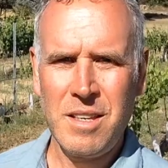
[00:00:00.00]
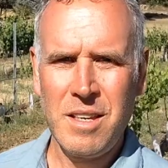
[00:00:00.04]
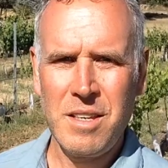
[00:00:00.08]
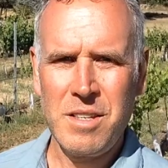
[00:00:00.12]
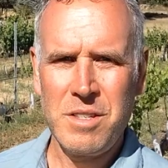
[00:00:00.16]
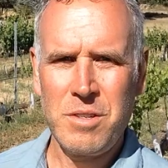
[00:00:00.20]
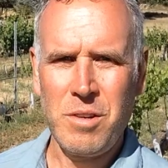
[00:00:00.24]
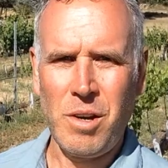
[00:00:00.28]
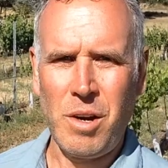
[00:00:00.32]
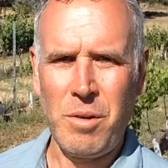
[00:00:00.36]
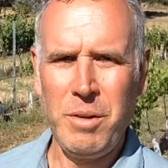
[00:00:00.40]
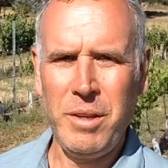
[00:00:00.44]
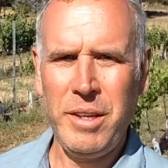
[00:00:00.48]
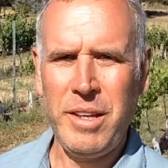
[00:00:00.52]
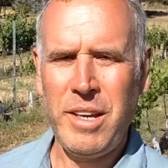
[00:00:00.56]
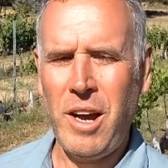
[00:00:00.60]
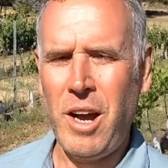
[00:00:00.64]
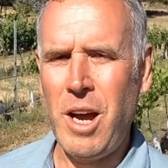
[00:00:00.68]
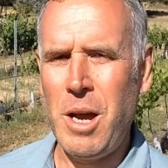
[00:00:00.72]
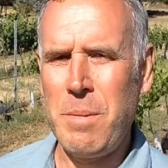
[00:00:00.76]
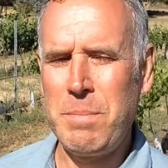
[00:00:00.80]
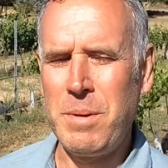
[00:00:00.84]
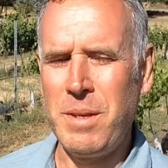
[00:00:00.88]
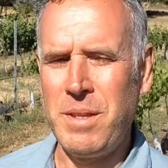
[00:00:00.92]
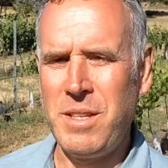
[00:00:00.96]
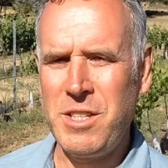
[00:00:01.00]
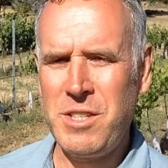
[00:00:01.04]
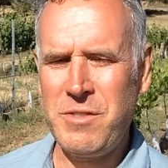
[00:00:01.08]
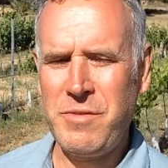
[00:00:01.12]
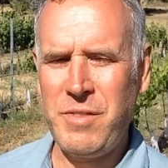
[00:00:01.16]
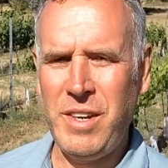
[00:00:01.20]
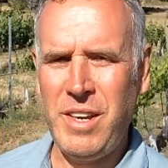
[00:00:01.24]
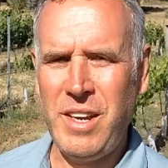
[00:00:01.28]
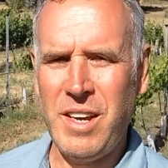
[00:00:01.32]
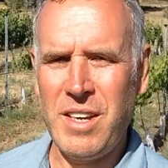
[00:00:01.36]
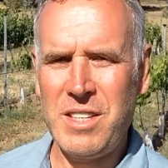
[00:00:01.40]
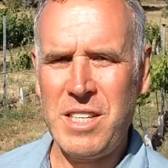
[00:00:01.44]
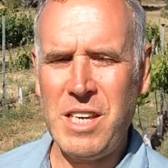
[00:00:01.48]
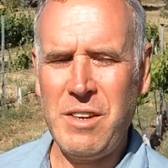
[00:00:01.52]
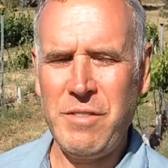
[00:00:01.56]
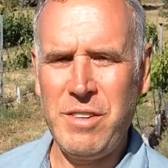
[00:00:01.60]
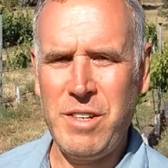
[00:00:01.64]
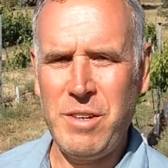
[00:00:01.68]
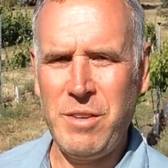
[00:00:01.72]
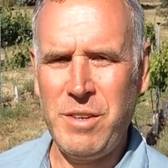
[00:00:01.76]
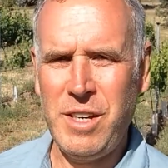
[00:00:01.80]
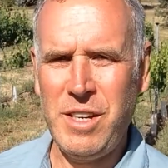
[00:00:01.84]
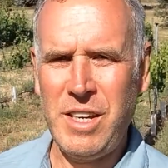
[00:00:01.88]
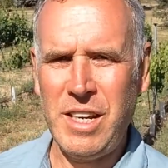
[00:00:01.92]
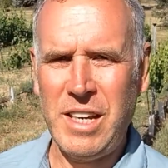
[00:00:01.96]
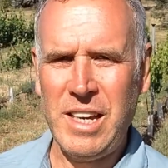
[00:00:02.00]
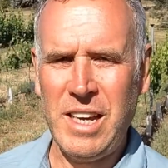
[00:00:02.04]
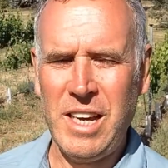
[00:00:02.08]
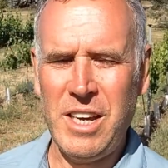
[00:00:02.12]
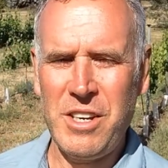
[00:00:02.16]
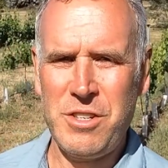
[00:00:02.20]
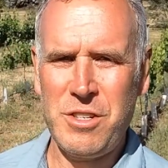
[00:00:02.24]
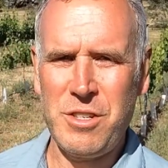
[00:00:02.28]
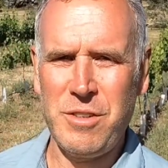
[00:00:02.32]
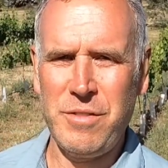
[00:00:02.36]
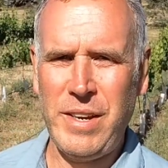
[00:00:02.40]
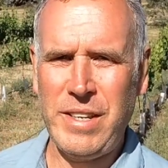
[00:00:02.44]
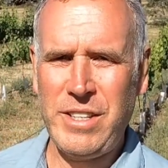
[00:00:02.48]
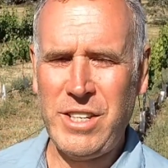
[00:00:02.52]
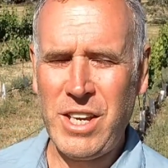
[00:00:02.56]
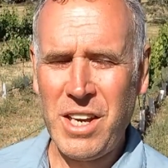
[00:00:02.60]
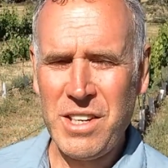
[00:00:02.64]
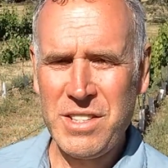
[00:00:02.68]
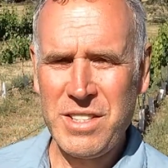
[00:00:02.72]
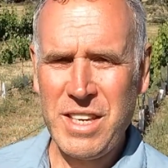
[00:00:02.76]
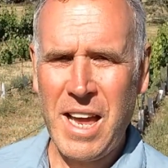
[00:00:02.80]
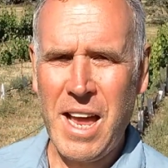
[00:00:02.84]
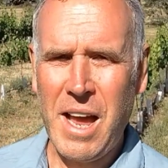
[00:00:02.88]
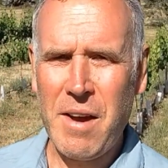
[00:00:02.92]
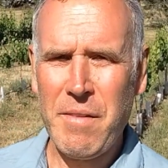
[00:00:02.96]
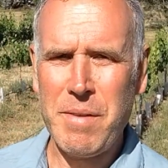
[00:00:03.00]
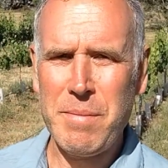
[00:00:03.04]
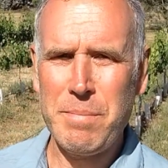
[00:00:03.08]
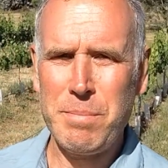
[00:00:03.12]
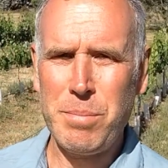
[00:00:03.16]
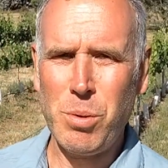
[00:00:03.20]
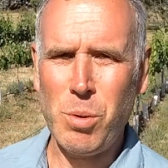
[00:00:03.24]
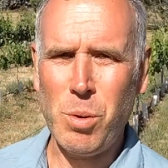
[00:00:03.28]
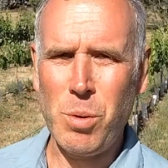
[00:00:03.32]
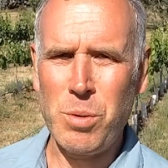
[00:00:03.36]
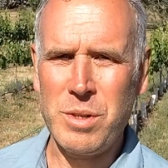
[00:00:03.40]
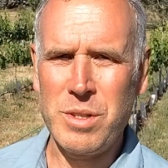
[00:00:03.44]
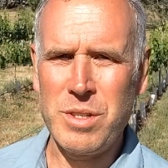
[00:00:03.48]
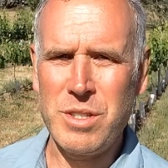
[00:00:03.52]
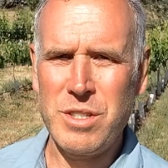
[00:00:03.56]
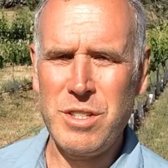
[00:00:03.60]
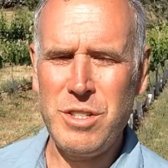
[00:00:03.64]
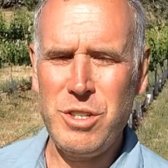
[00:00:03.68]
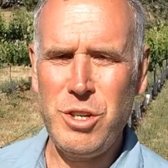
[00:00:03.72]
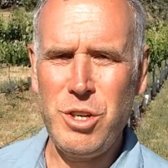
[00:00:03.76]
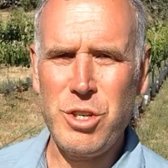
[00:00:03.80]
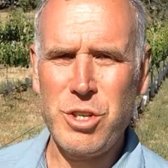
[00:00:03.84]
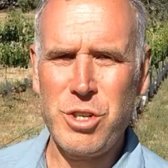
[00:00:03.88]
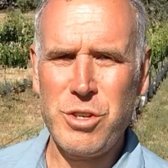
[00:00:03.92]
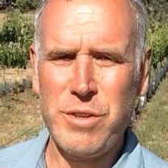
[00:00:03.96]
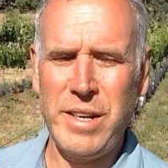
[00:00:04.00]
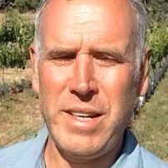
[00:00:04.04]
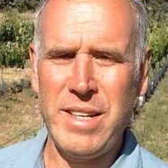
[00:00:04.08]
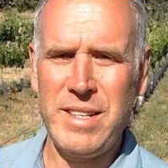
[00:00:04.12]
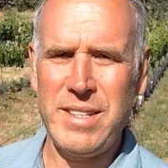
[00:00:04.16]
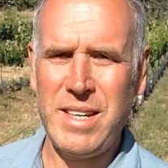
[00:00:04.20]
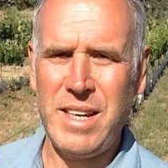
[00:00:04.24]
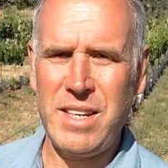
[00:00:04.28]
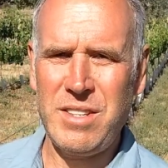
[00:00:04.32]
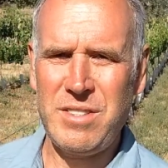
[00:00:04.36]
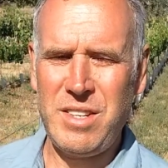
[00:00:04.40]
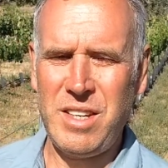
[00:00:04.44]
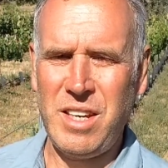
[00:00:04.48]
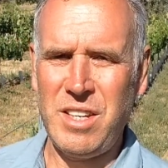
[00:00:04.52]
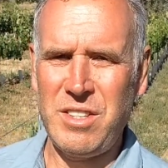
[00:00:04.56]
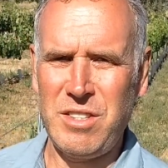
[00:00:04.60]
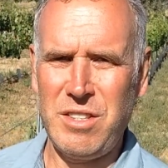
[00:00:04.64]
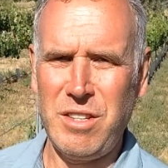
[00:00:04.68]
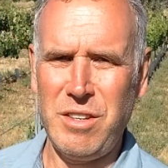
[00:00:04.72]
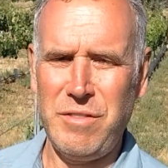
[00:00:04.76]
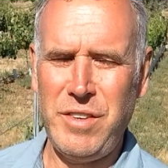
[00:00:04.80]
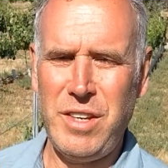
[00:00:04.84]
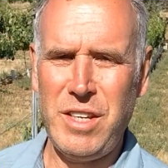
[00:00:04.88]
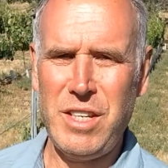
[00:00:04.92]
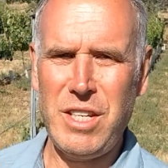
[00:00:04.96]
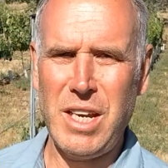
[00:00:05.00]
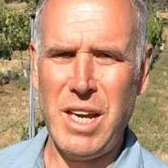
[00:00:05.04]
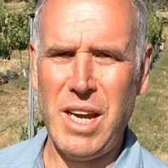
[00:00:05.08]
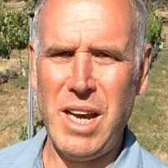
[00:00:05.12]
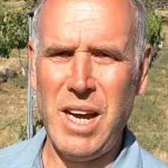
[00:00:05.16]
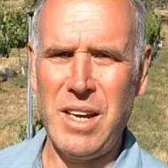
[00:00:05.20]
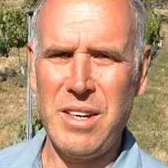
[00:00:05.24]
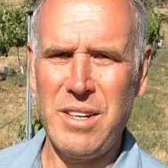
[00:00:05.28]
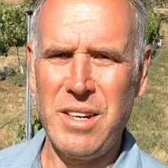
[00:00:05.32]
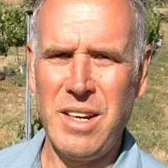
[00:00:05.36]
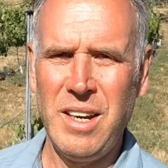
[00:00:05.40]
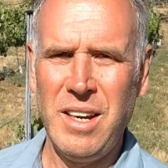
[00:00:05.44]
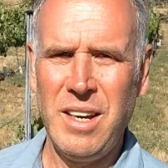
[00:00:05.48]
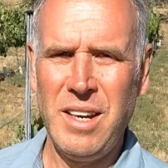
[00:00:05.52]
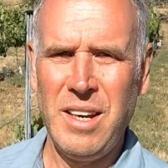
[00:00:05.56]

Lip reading: So I really hope that this video has given you an indication of just how important nutrient testing is in the vineyard,